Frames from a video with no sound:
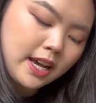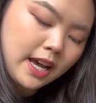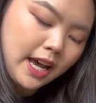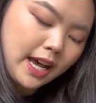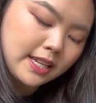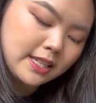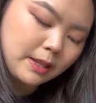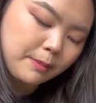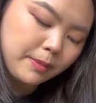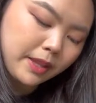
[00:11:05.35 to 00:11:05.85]

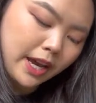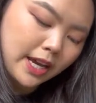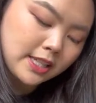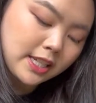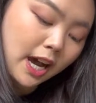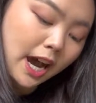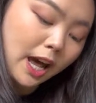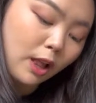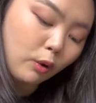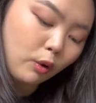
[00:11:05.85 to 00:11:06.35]
Has some nice
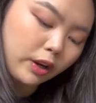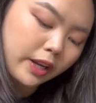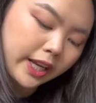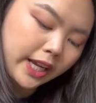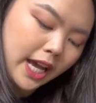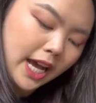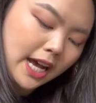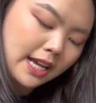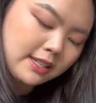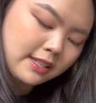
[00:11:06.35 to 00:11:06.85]

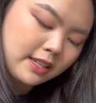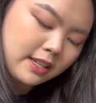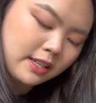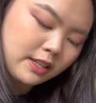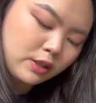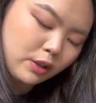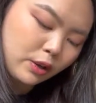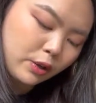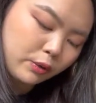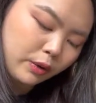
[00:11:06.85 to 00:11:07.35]
hyaluronic acid,
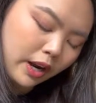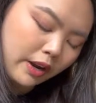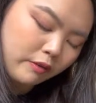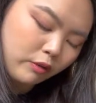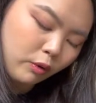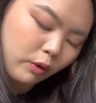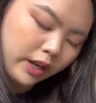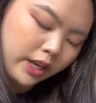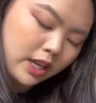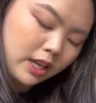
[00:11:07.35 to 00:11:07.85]
so great
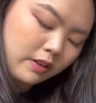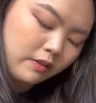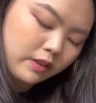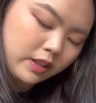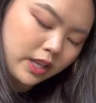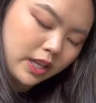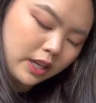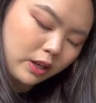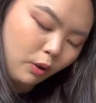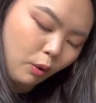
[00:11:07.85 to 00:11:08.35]
for
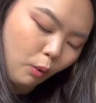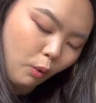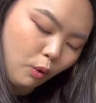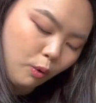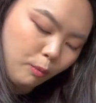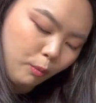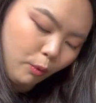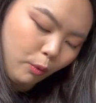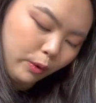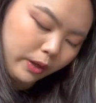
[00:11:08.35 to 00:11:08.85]
evening or
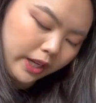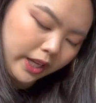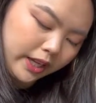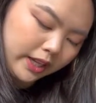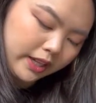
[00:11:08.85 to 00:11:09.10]
morning.